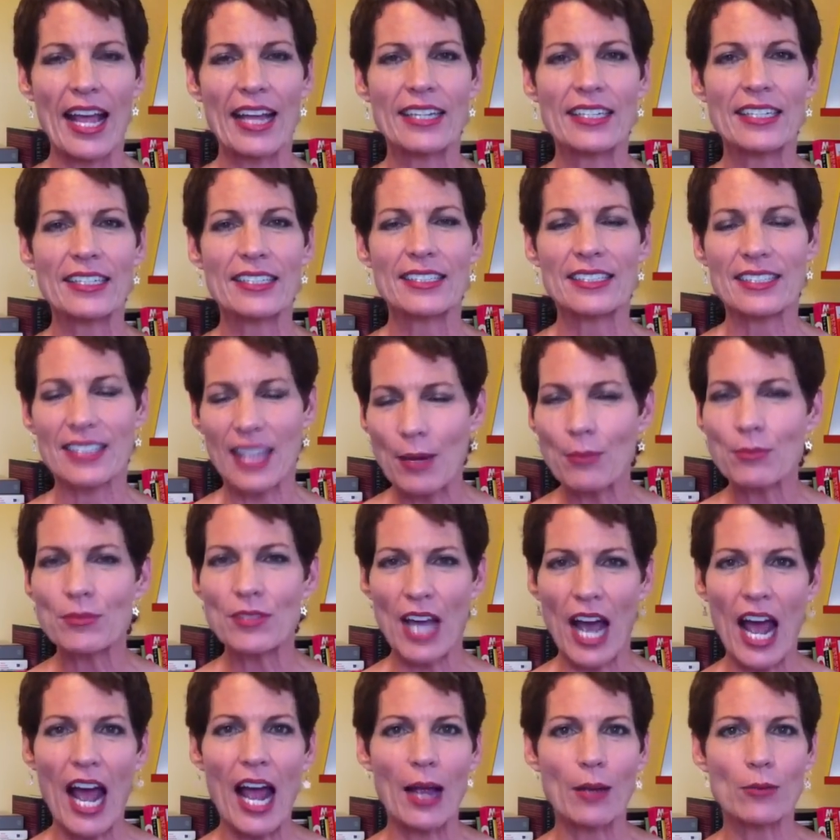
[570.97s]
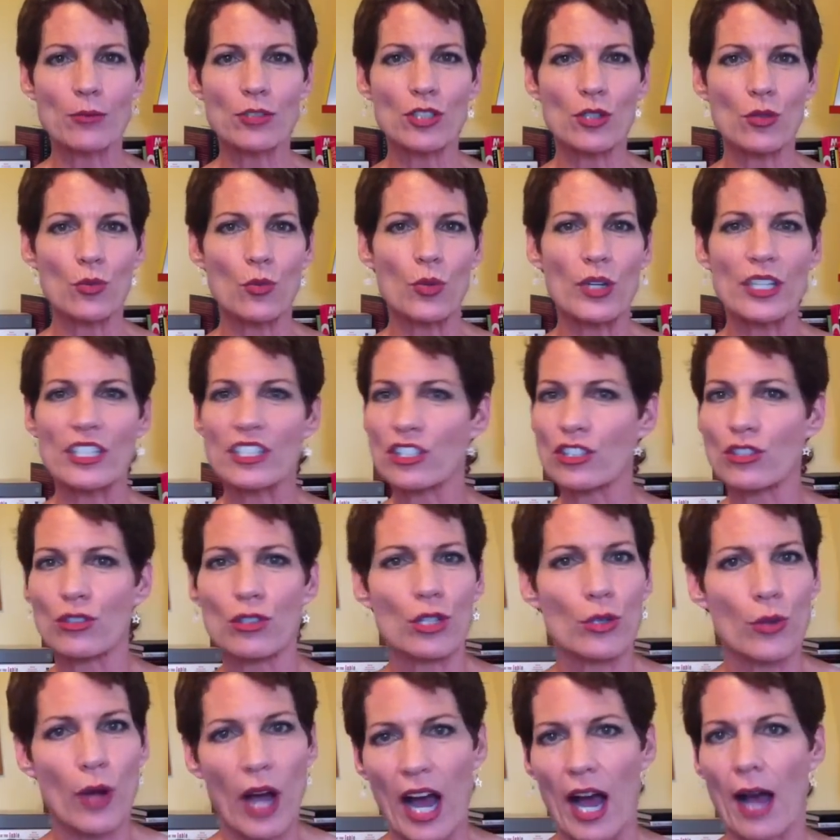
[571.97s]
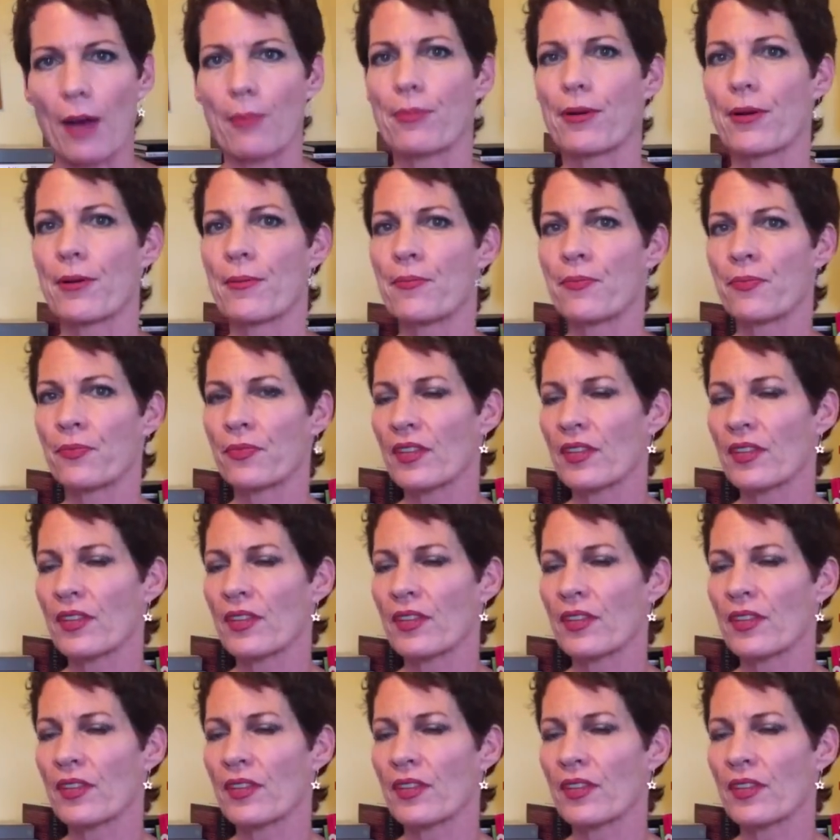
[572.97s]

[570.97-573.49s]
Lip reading: And sometimes we screw up.